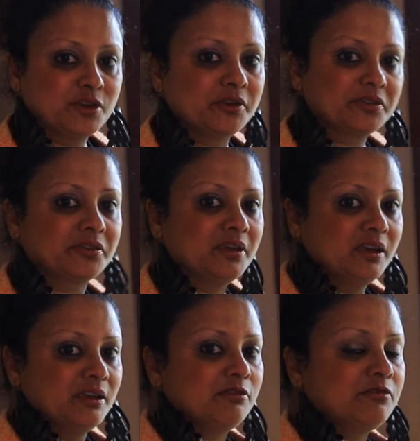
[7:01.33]
just
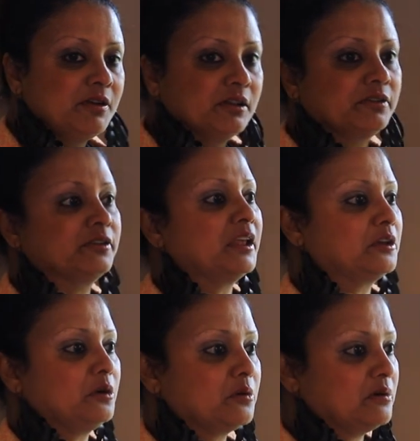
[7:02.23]
feels
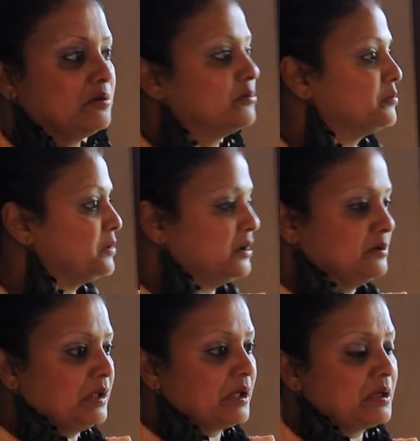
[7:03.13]
like you're
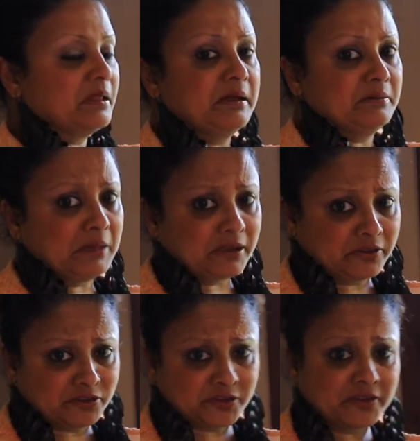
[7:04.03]
like, uh, like
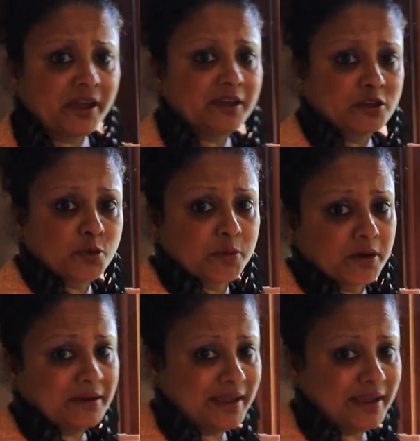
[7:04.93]
it's designed to bring